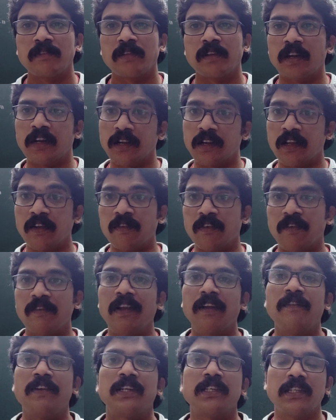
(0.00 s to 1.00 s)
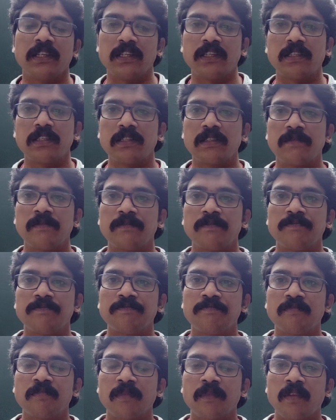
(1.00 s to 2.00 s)
and your well-wishers,
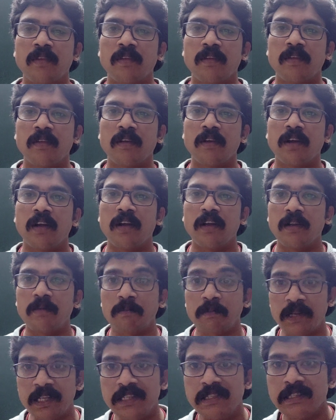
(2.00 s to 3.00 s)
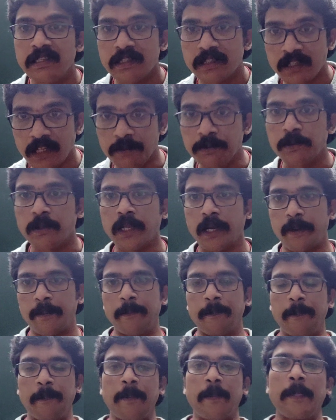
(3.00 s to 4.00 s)
and please
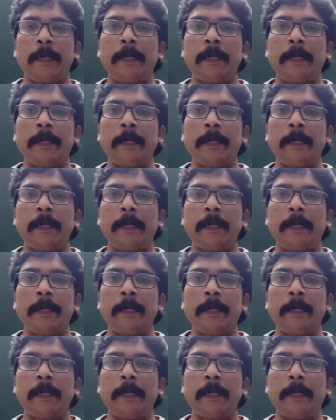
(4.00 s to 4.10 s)
subscribe.